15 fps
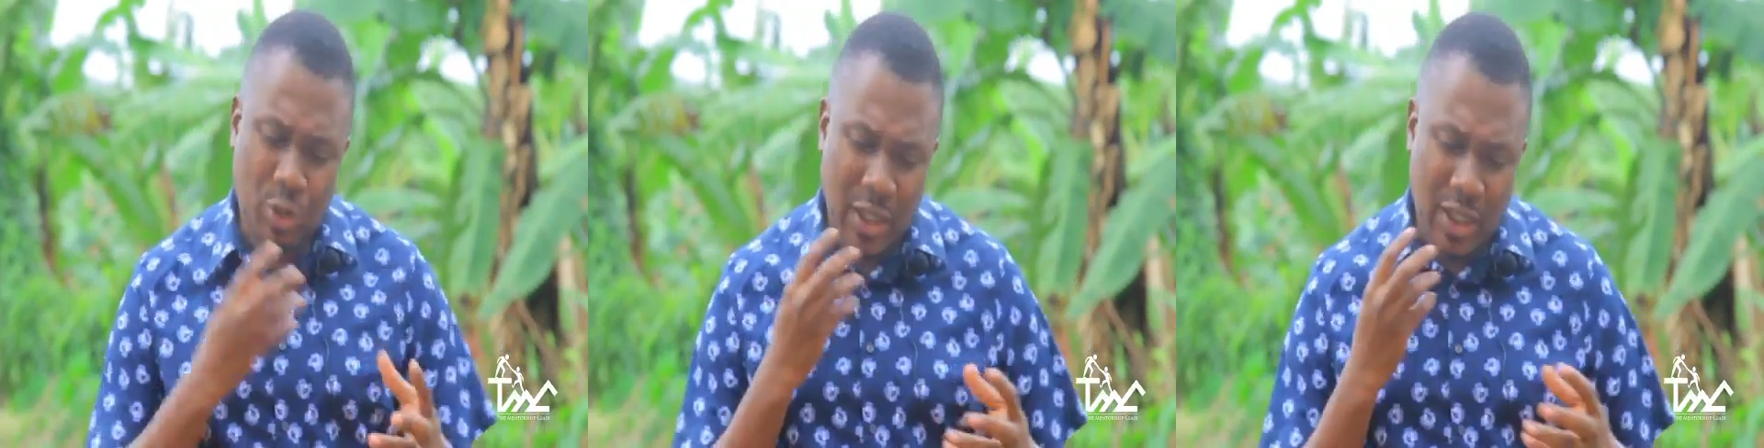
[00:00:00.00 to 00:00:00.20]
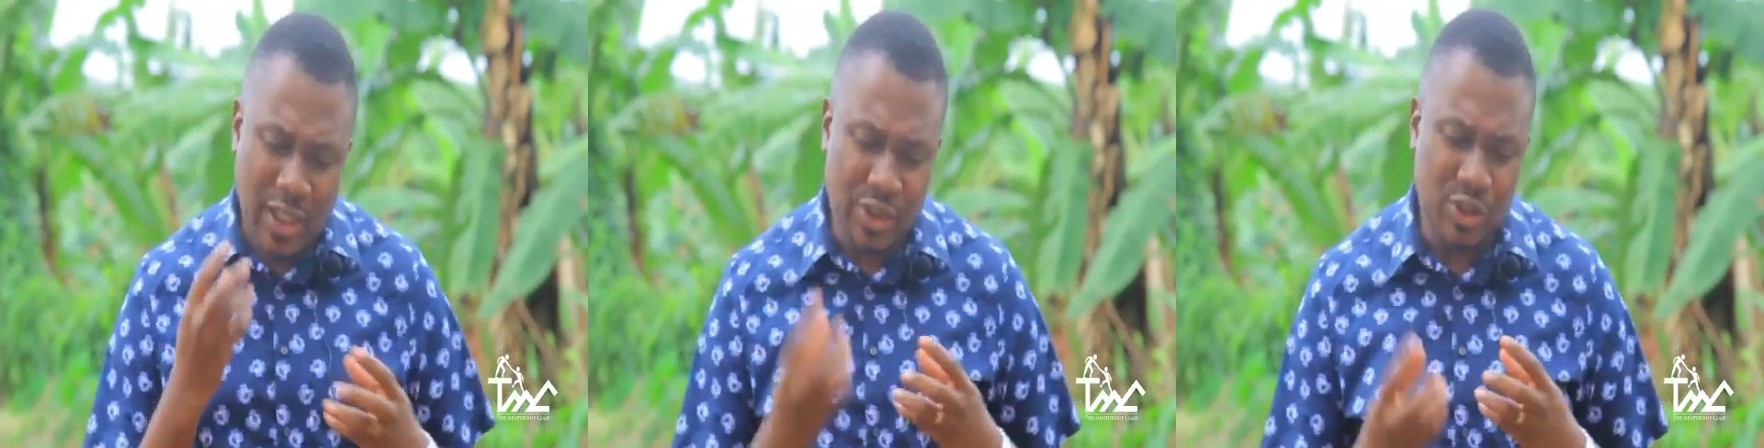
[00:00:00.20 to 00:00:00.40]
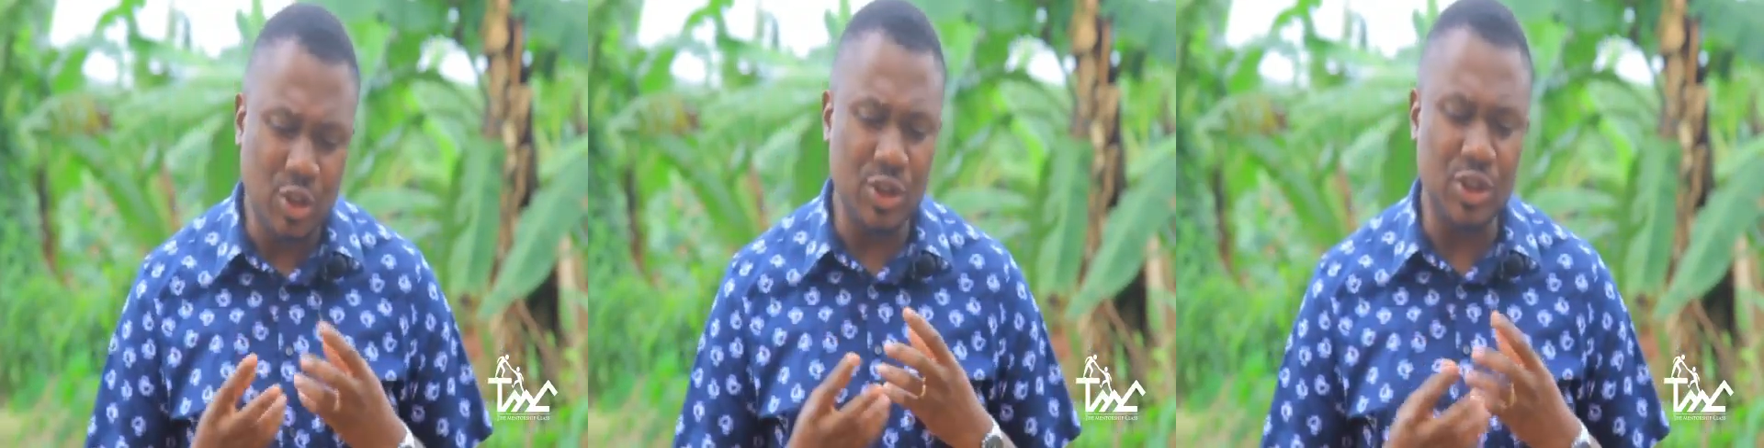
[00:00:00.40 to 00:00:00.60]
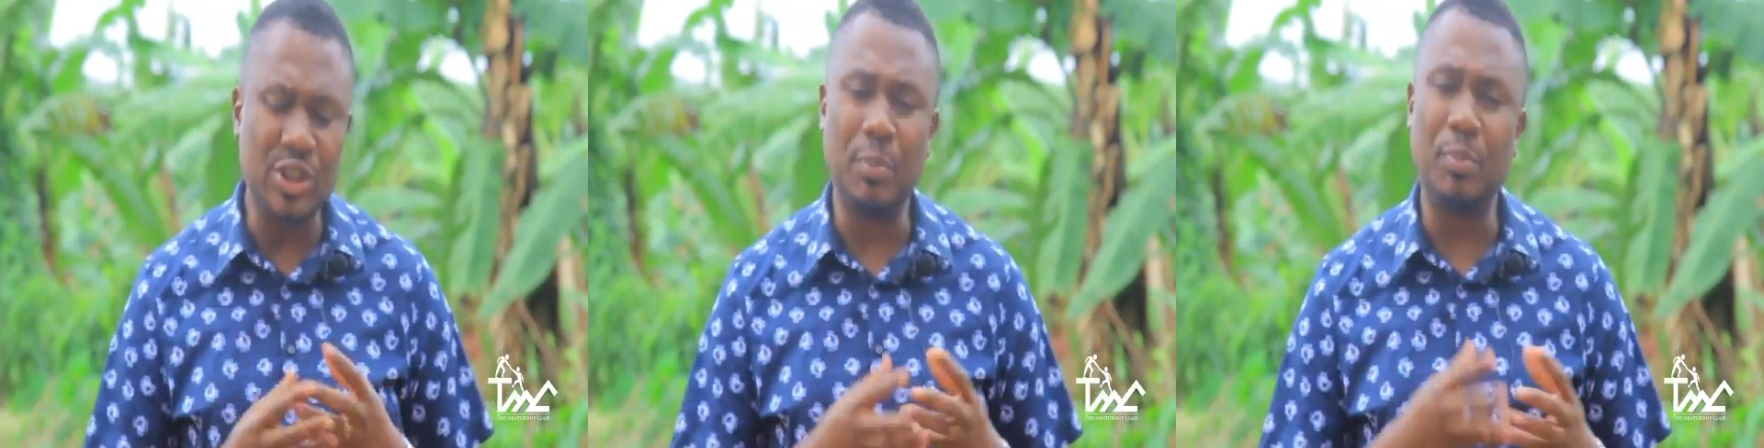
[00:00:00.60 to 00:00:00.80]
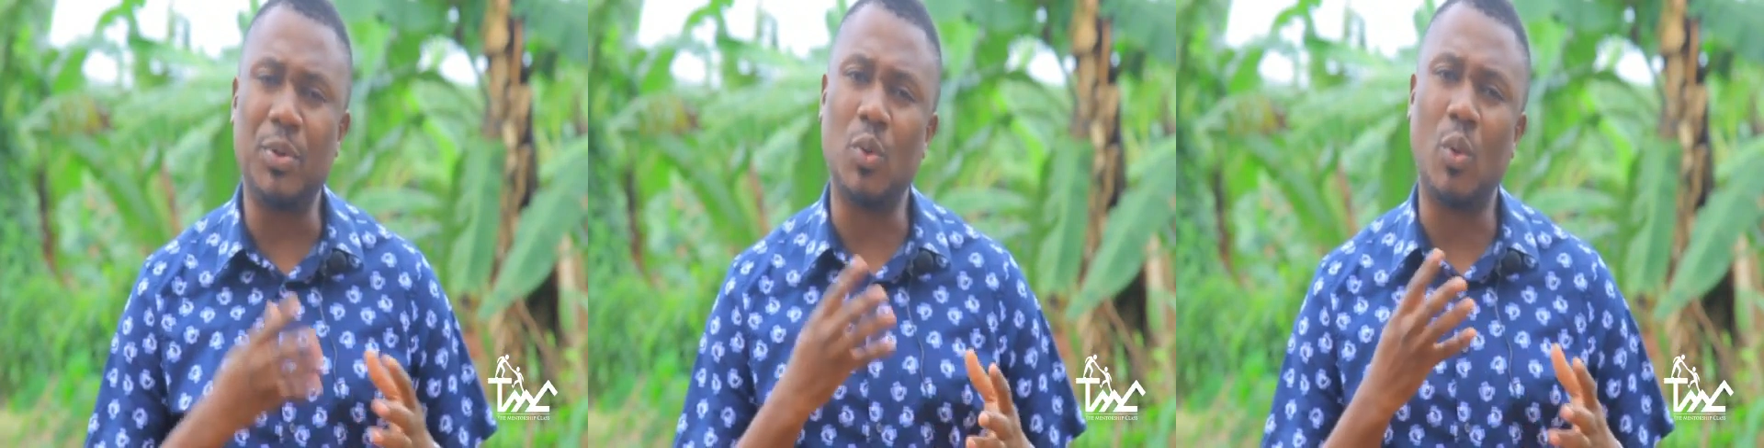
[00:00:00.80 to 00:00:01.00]

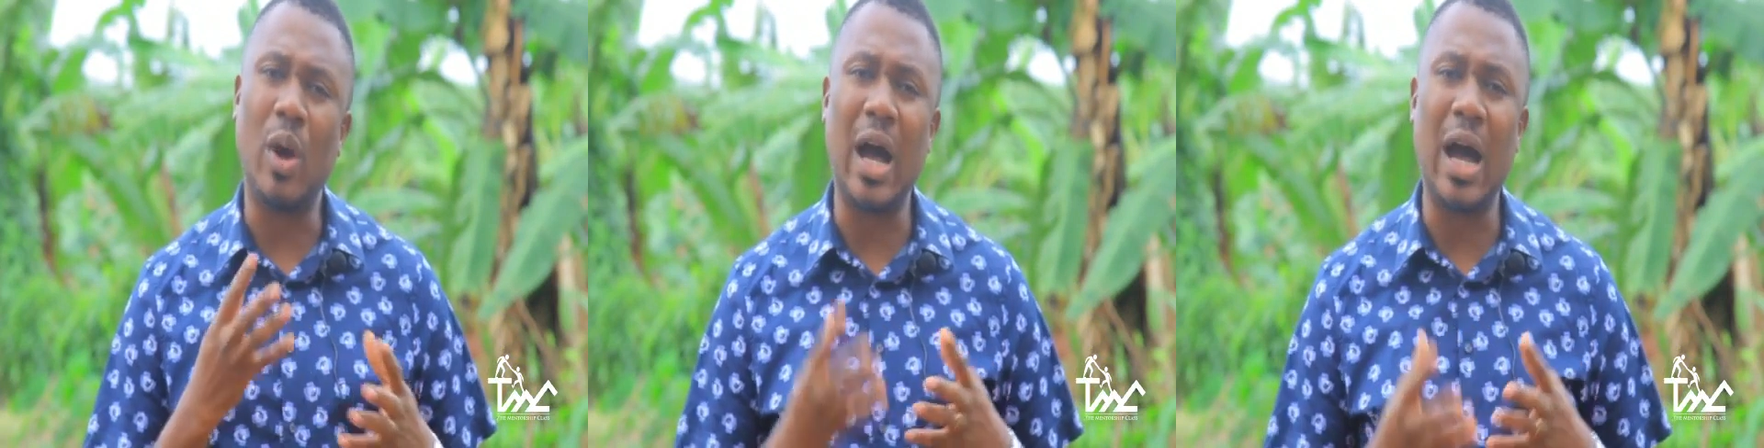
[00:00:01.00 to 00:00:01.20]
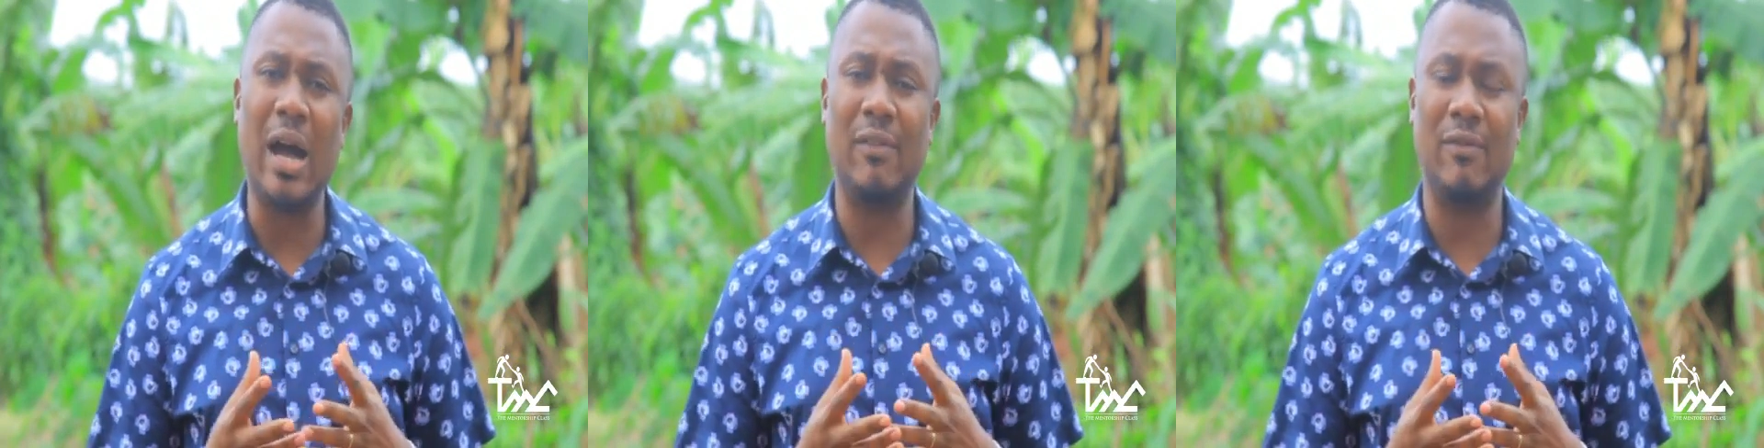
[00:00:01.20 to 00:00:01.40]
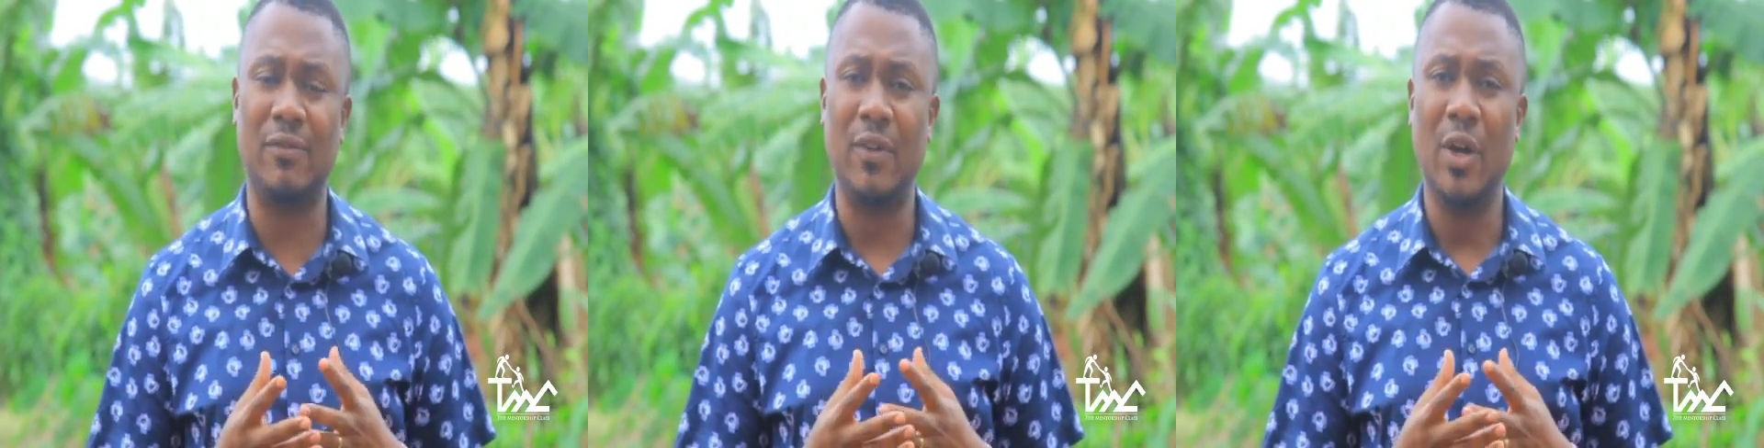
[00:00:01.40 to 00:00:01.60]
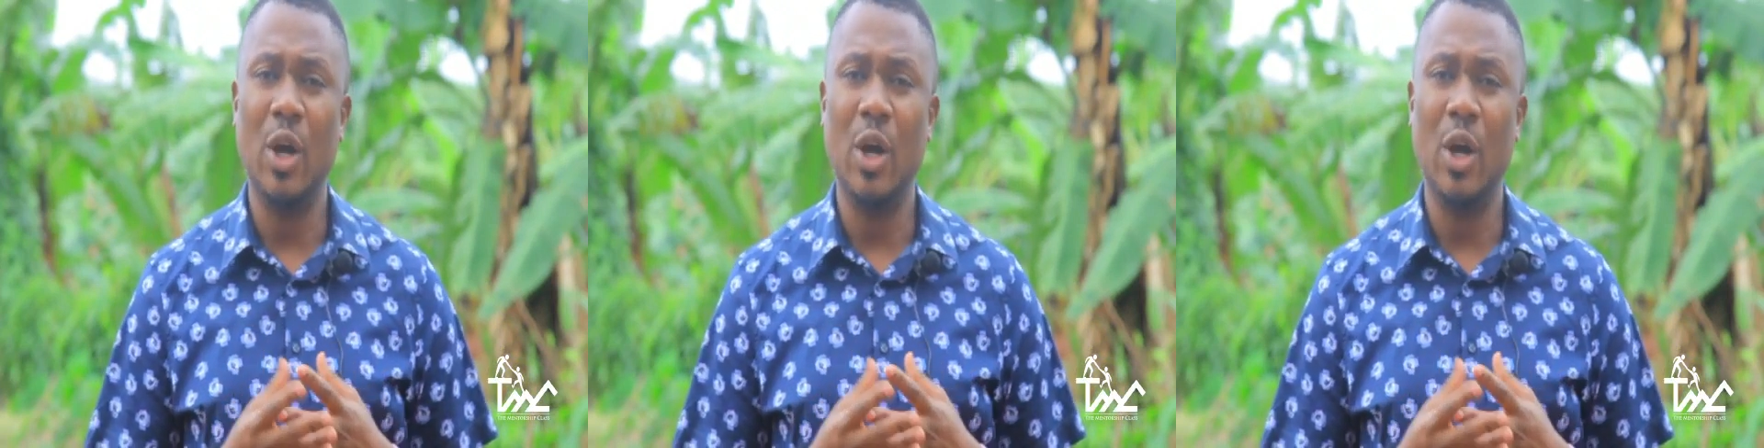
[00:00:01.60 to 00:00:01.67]
relationship you have